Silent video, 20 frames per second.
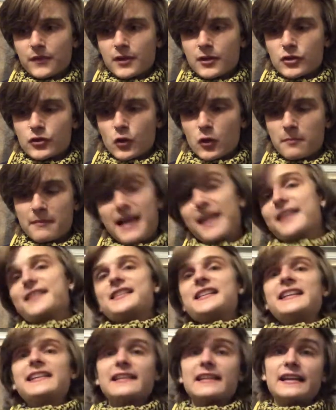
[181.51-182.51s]
short
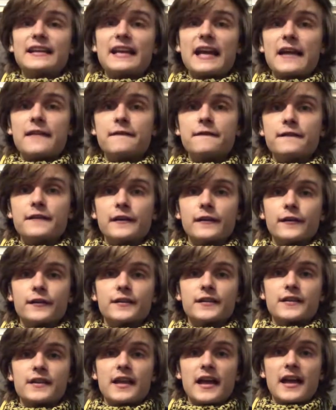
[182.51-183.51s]
magazine Lee Enfield
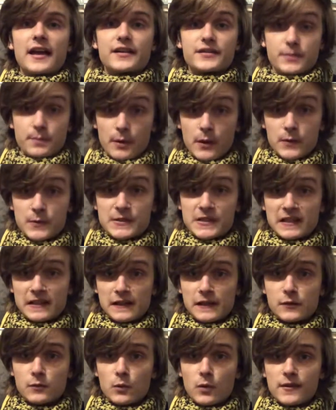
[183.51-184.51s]
that
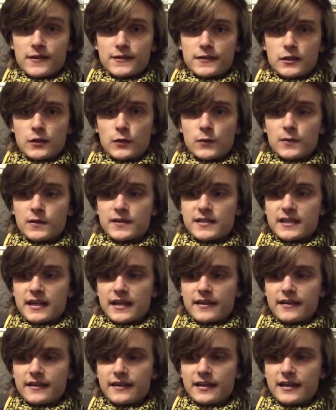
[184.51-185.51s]
supposedly was used
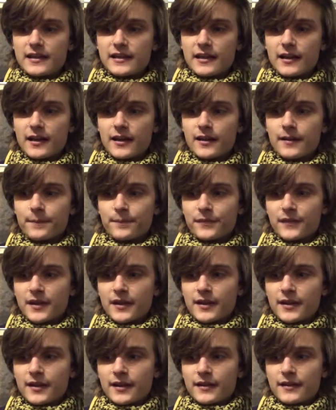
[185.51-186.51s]
in
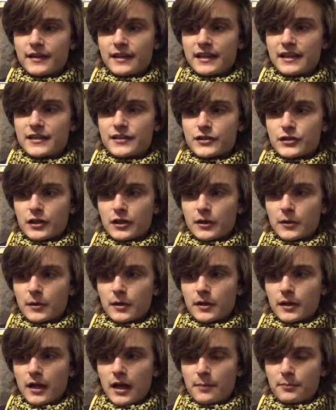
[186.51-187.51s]
the Easter
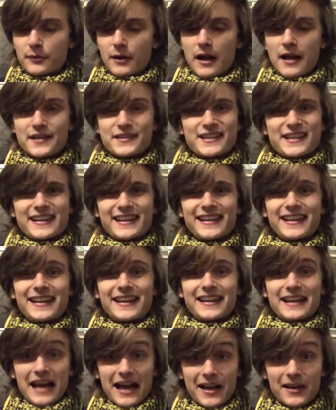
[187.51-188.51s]
uprising
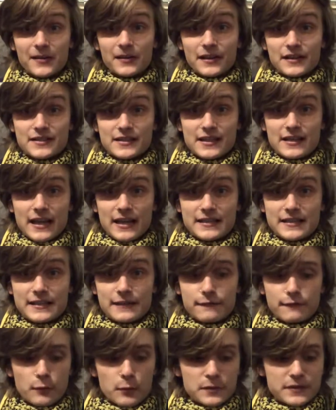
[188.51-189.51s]
in Ireland in
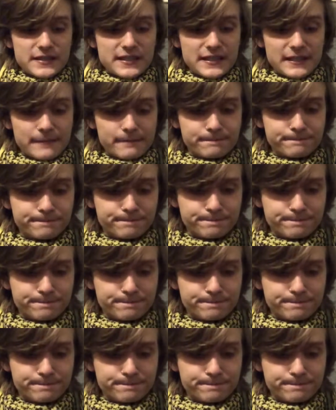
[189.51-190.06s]
1914.